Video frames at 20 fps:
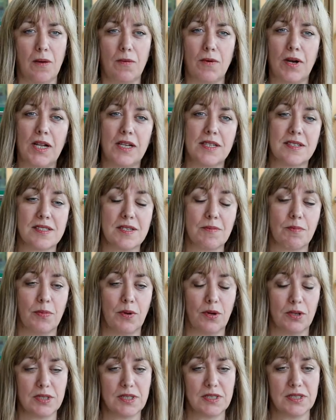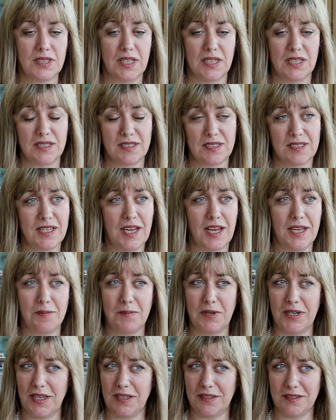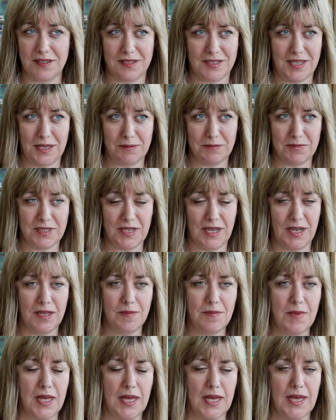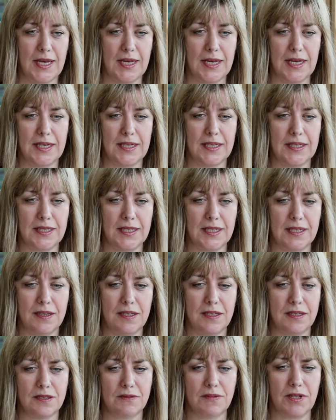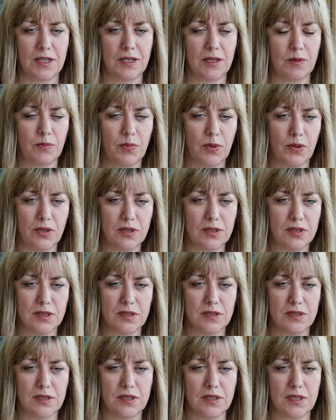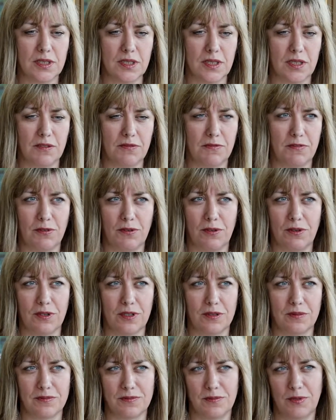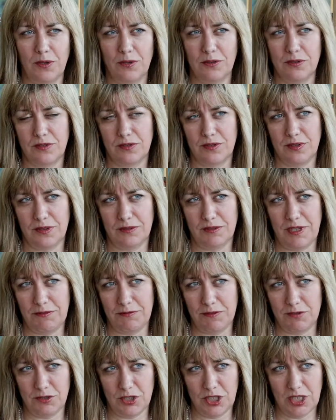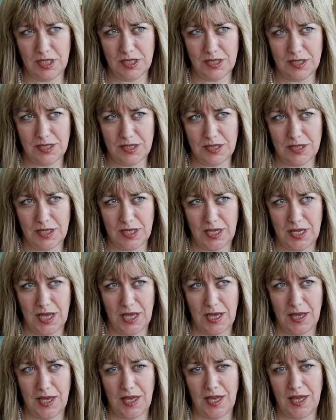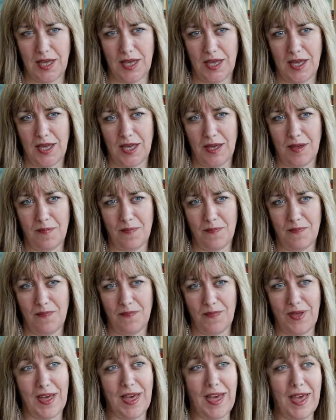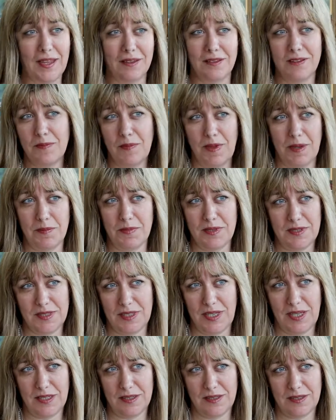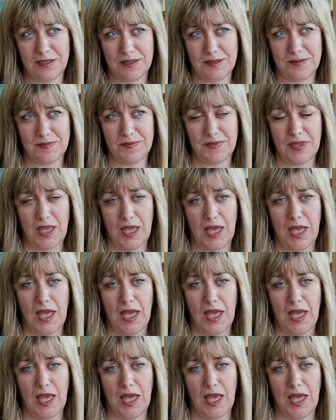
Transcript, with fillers: Well, it's important and it's timely at the same time. Uh, it is very important uh, for both uh, refugees uh, and the member states. Mm -hmm.